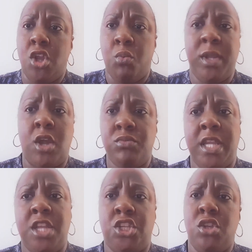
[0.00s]
we don't
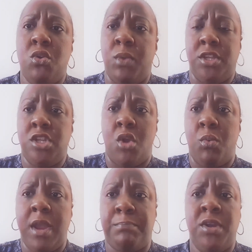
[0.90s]
need you, and
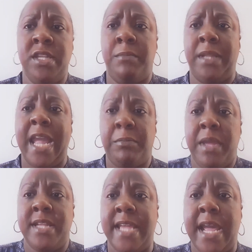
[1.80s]
we're putting the black
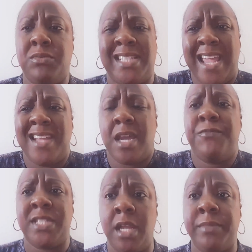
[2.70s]
man down. Stand up
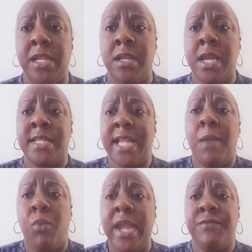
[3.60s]
for something.
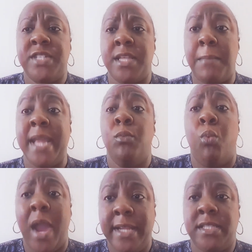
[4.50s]
Stop waiting for somebody
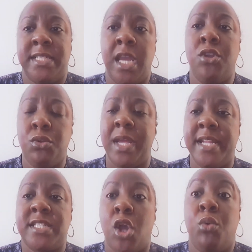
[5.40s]
white to tell you that
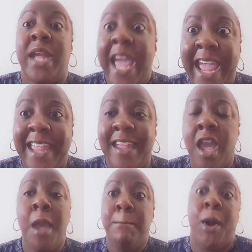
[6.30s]
it's okay,
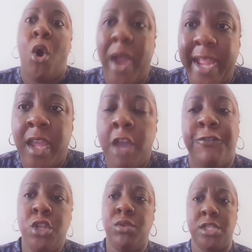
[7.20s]
boy,
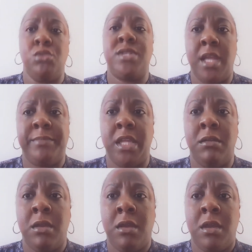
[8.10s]
for you to do something.
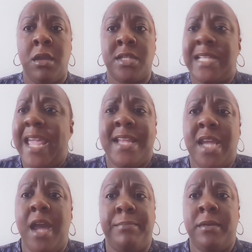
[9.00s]
Stand
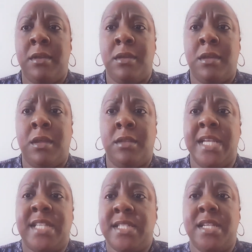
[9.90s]
up.
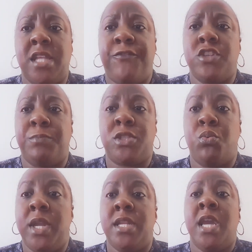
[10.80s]
This is the difference
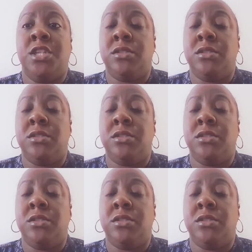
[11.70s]
between